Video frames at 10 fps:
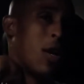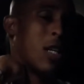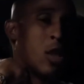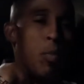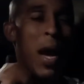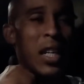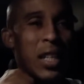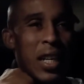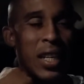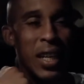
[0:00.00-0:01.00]

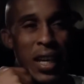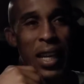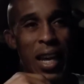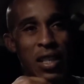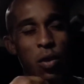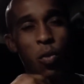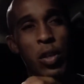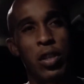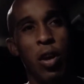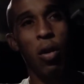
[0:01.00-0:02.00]
expecting to get as a
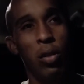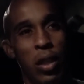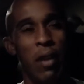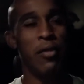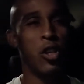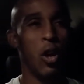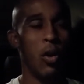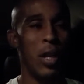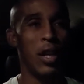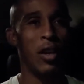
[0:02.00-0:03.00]
result of
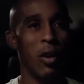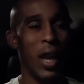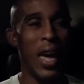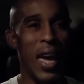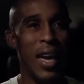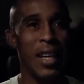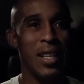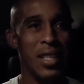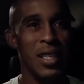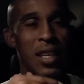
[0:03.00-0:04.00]
churning your
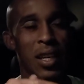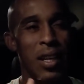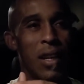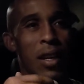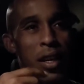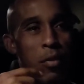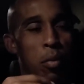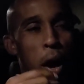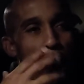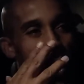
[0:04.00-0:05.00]
legs is
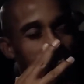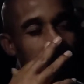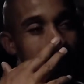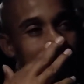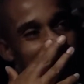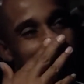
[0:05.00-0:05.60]
progress.